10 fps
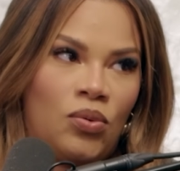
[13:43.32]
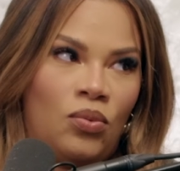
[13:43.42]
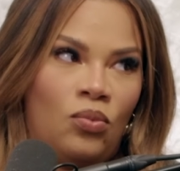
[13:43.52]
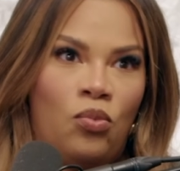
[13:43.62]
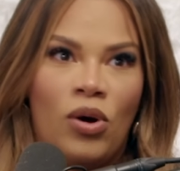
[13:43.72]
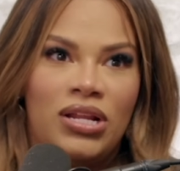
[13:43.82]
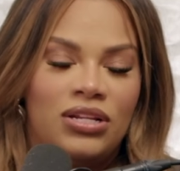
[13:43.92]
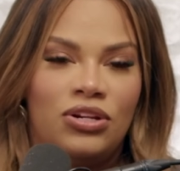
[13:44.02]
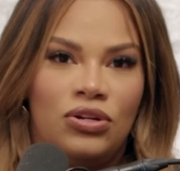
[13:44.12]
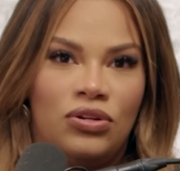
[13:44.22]
what
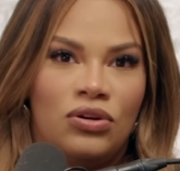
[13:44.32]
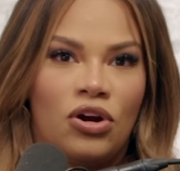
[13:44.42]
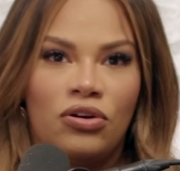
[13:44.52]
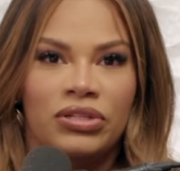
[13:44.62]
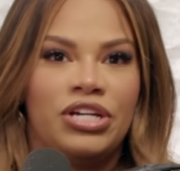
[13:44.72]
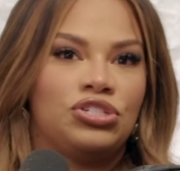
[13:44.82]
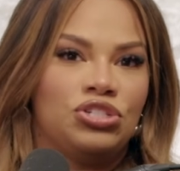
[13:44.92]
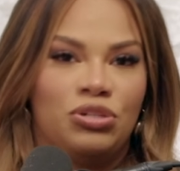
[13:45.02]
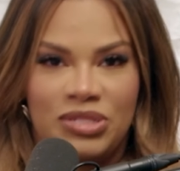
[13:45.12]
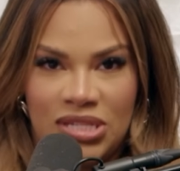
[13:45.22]
her
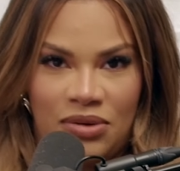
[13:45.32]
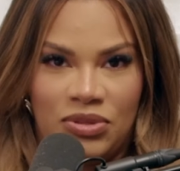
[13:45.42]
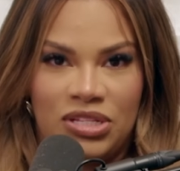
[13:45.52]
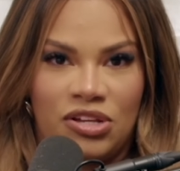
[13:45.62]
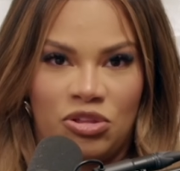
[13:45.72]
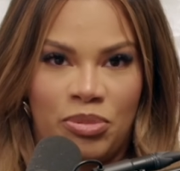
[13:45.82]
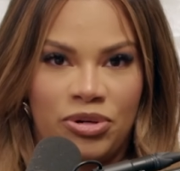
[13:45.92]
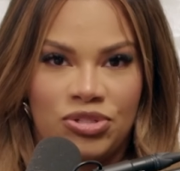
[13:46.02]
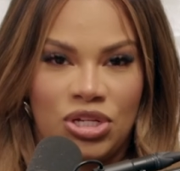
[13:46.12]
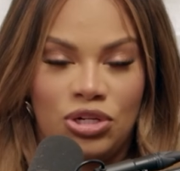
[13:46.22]
relationship is like with this other
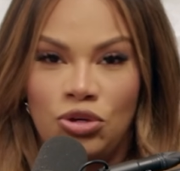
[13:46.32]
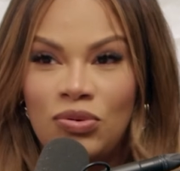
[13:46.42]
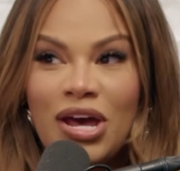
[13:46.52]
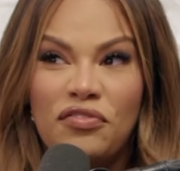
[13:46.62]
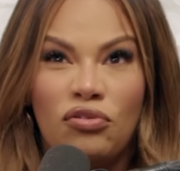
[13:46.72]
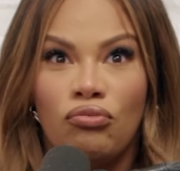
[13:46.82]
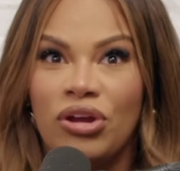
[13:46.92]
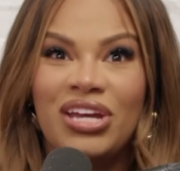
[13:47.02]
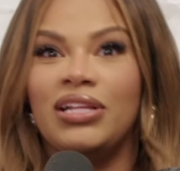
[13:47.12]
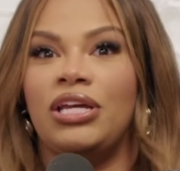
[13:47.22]
person. You never
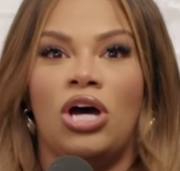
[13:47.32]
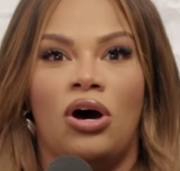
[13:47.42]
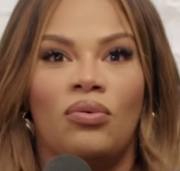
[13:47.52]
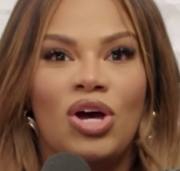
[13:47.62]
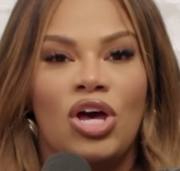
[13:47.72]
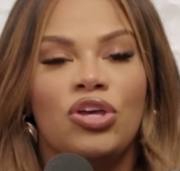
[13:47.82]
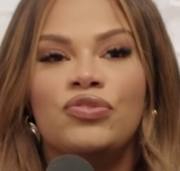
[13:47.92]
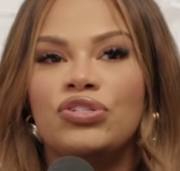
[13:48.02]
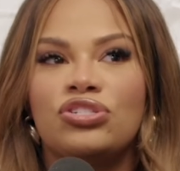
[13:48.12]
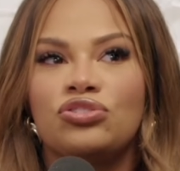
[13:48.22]
really know. You
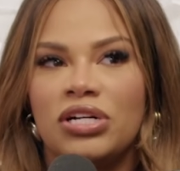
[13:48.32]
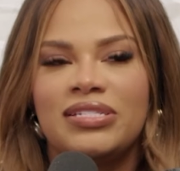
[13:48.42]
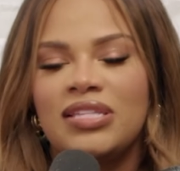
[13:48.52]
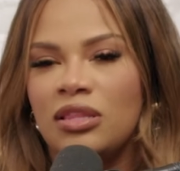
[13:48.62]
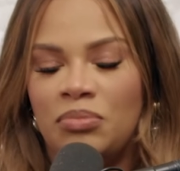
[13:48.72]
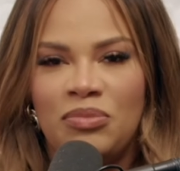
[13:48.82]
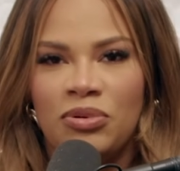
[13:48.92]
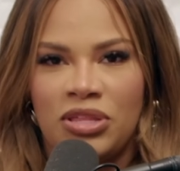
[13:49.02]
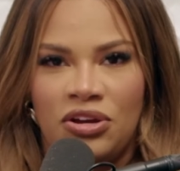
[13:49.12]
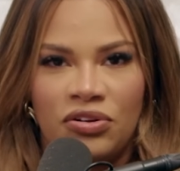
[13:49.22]
just trust that the people
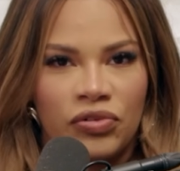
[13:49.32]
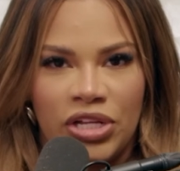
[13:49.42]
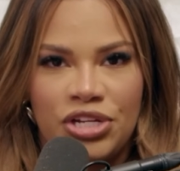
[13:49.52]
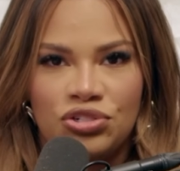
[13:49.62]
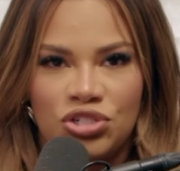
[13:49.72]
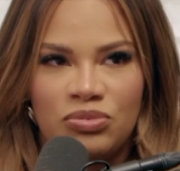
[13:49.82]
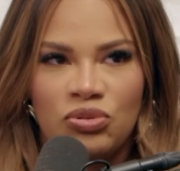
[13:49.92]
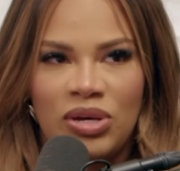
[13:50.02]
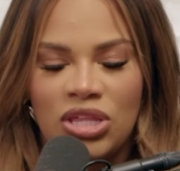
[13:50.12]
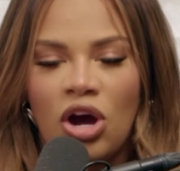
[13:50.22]
that you're in relationships
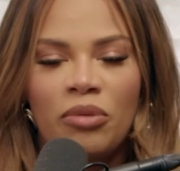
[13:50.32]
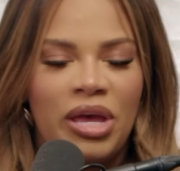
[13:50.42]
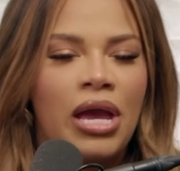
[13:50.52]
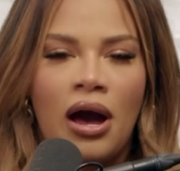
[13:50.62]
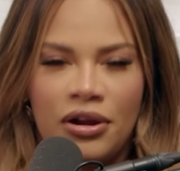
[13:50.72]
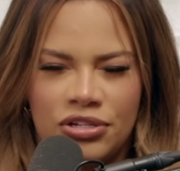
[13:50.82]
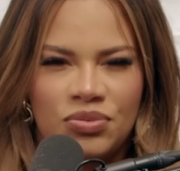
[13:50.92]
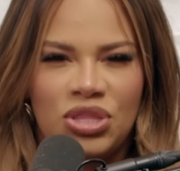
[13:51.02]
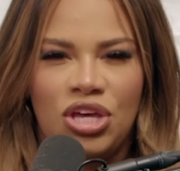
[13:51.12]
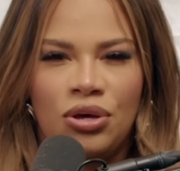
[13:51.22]
with are being honest
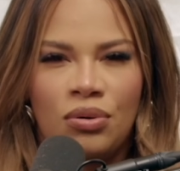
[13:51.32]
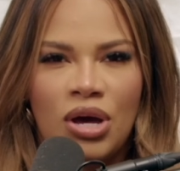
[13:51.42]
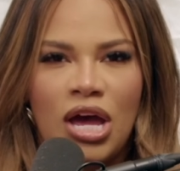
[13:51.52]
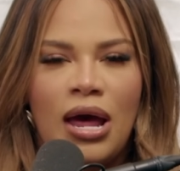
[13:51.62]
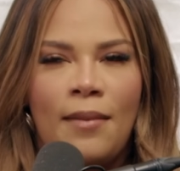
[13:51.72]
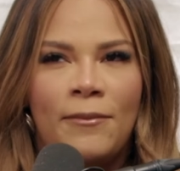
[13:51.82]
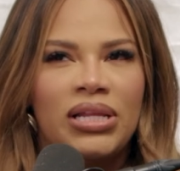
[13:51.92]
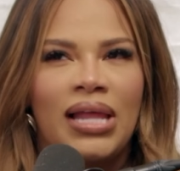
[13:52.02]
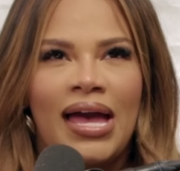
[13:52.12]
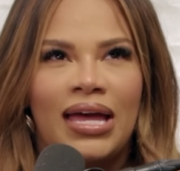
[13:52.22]
with you, but
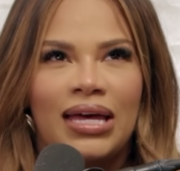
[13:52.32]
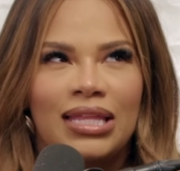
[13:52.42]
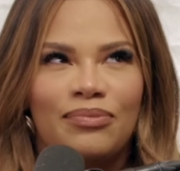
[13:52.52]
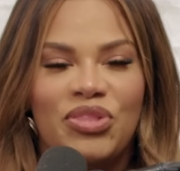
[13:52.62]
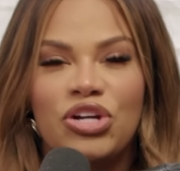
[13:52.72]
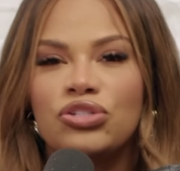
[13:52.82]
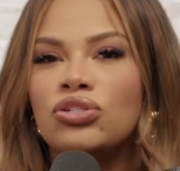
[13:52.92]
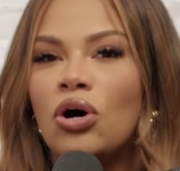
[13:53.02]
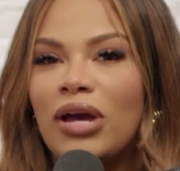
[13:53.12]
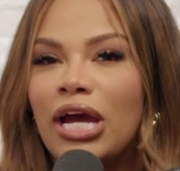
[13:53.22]
like there's
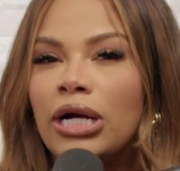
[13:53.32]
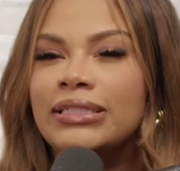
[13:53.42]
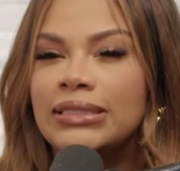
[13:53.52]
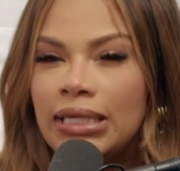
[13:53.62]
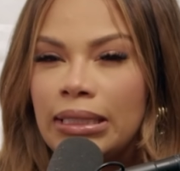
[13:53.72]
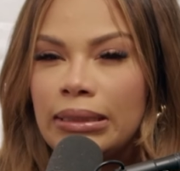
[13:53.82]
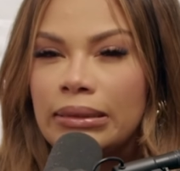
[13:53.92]
no guarantee.